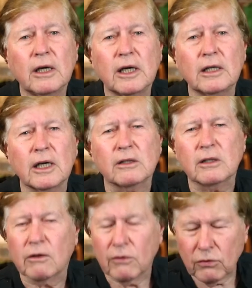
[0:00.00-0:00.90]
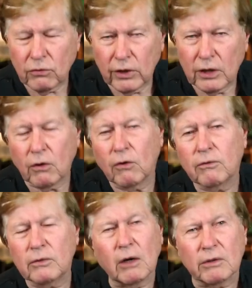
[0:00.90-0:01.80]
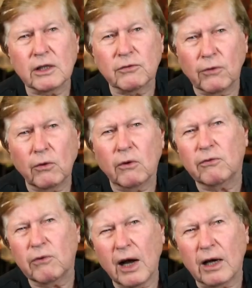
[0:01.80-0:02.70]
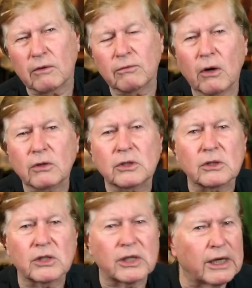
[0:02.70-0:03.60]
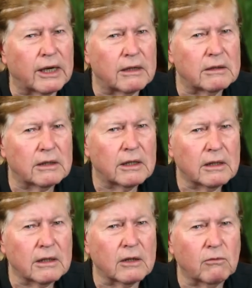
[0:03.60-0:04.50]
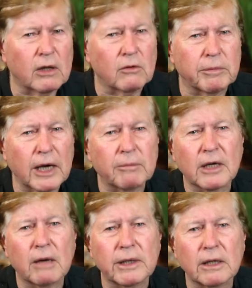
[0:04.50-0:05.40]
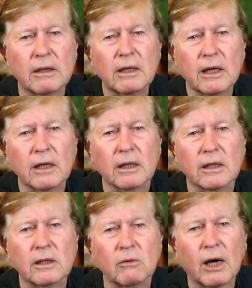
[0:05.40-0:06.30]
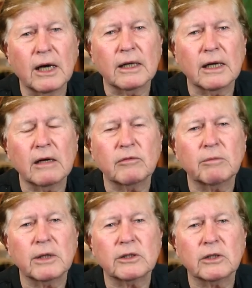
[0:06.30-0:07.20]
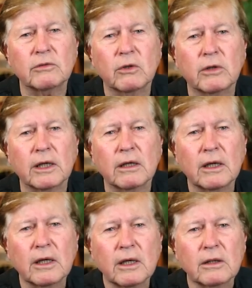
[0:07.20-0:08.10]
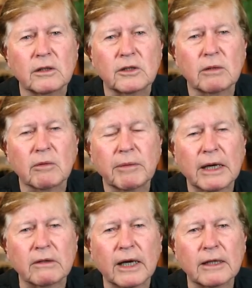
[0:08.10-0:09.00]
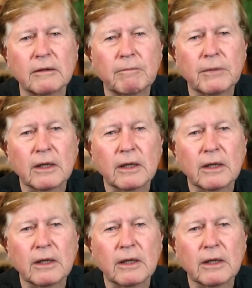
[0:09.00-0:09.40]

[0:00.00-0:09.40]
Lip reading: he does 4 or 5 auctions a year, and one will be upcoming in a little while. I'll have the pleasure of talking to Jim about that.